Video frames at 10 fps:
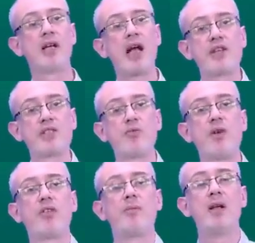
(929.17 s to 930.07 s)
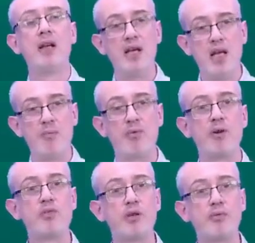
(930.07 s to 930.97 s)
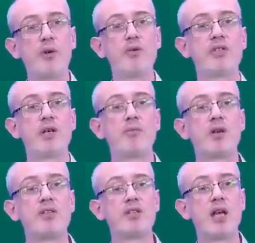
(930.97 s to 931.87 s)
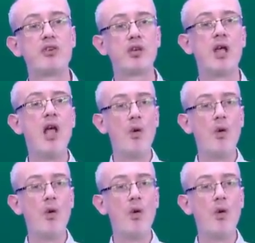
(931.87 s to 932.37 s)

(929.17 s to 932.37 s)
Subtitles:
Has a rhythm. Improves your fluency and pronunciation.